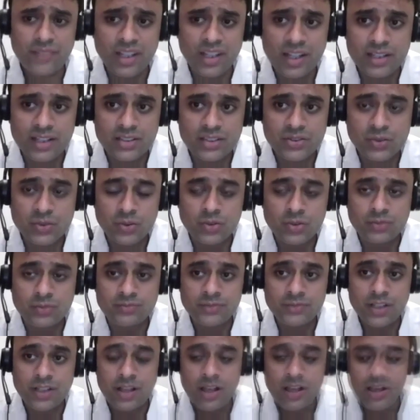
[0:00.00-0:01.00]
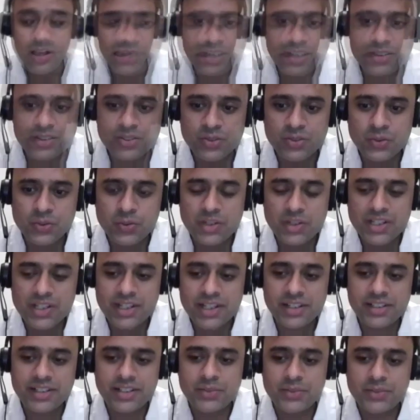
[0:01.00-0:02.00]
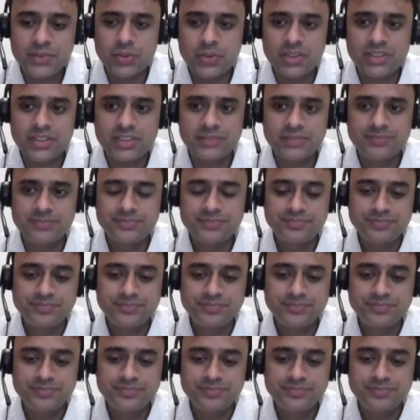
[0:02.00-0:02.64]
So, so what I did was